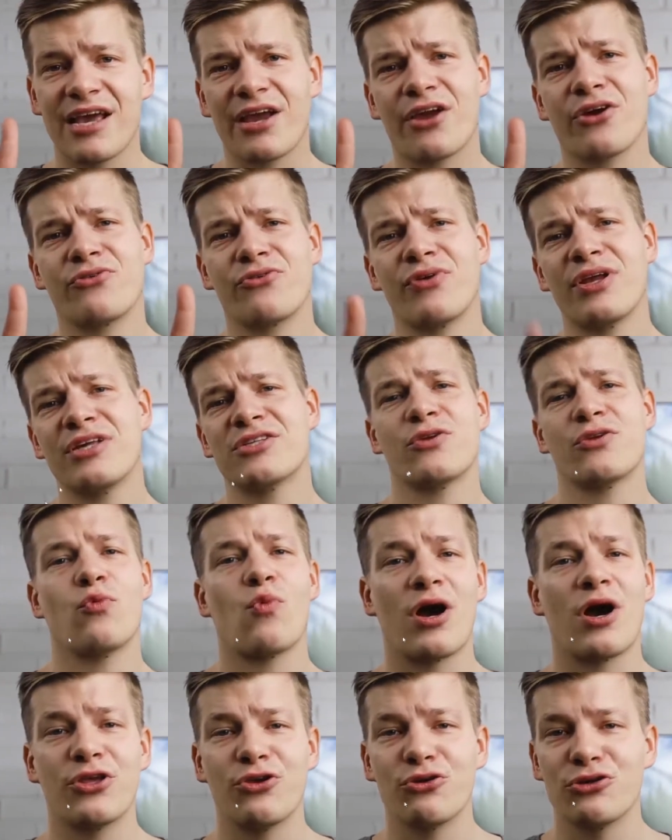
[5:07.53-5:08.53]
The second reason
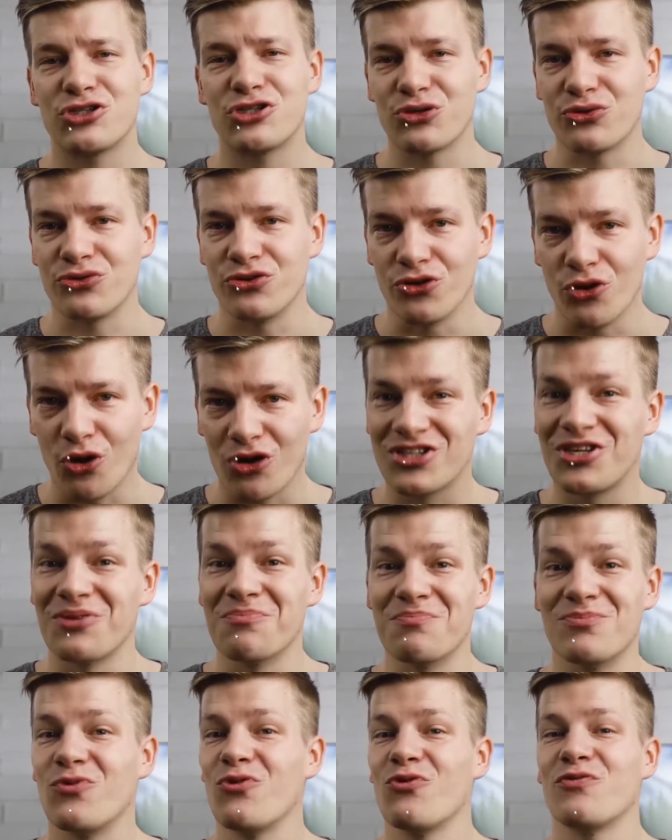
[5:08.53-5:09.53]
why you should not
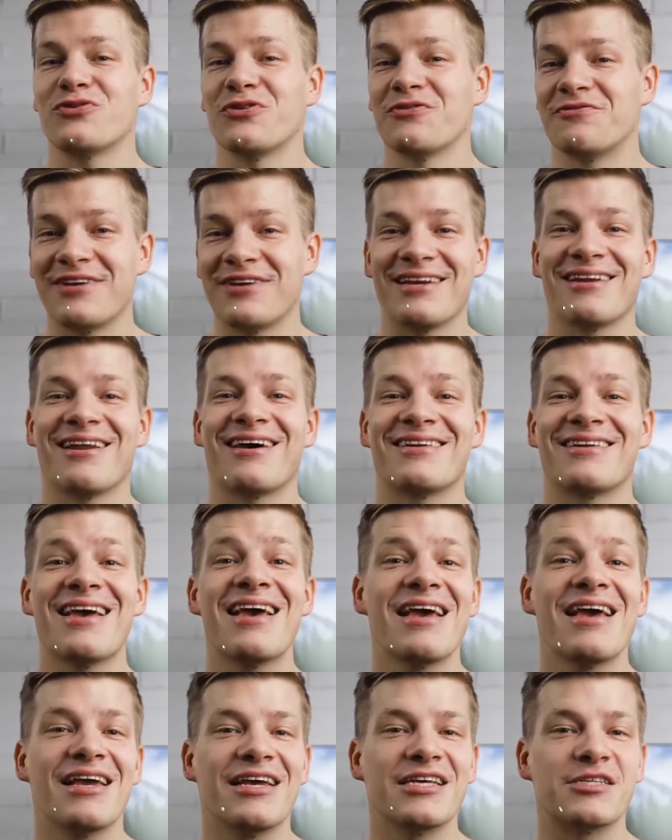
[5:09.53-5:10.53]
move to Finland
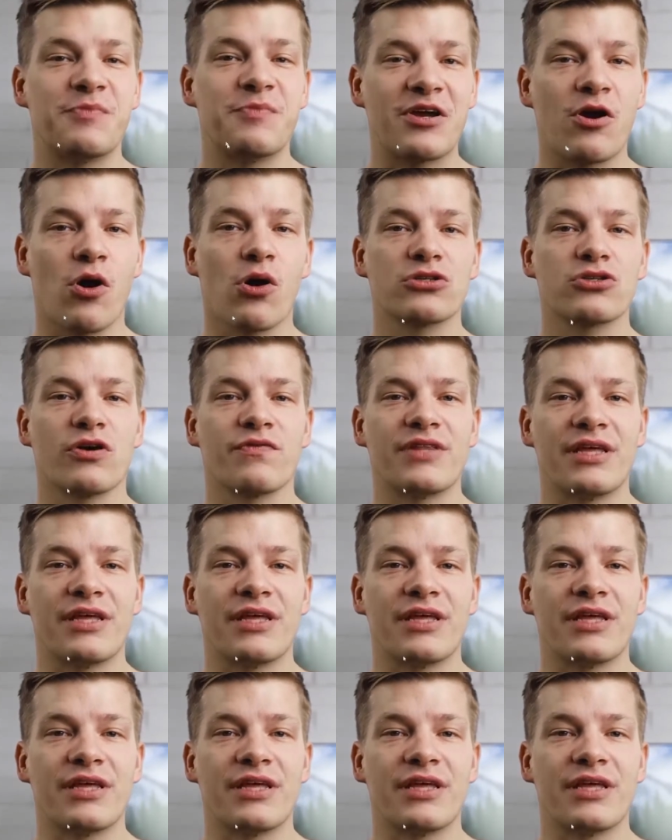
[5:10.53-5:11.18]
is because of